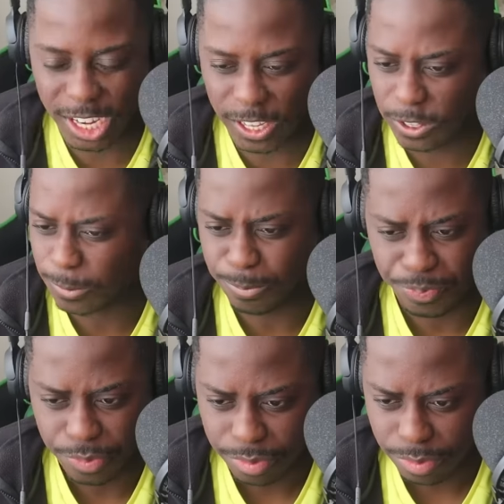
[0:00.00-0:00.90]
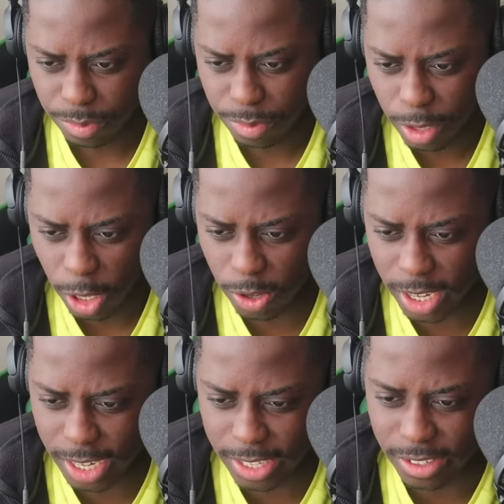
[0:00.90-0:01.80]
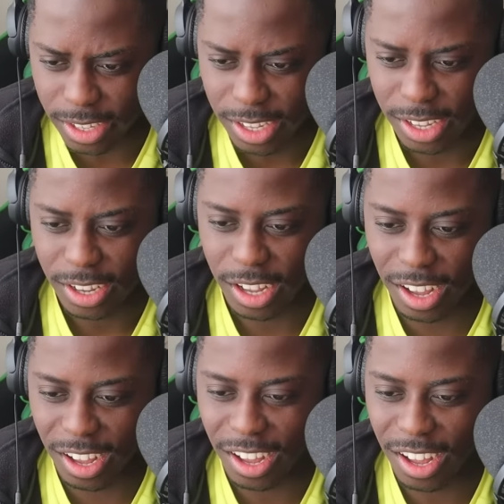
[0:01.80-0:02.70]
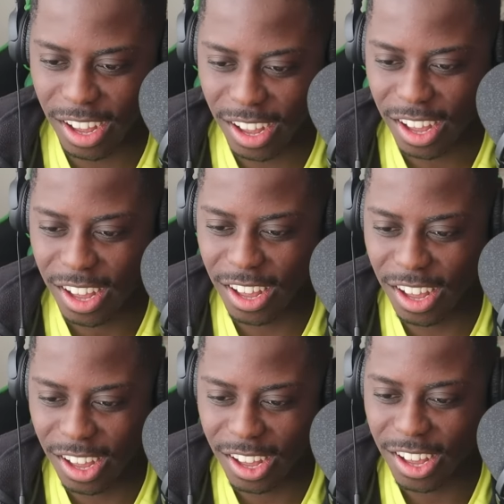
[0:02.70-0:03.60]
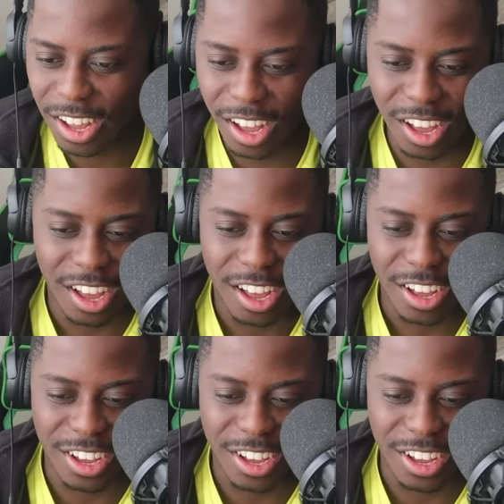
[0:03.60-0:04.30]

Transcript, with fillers: at this. Look at this. Uh, gone. uh, uh, uh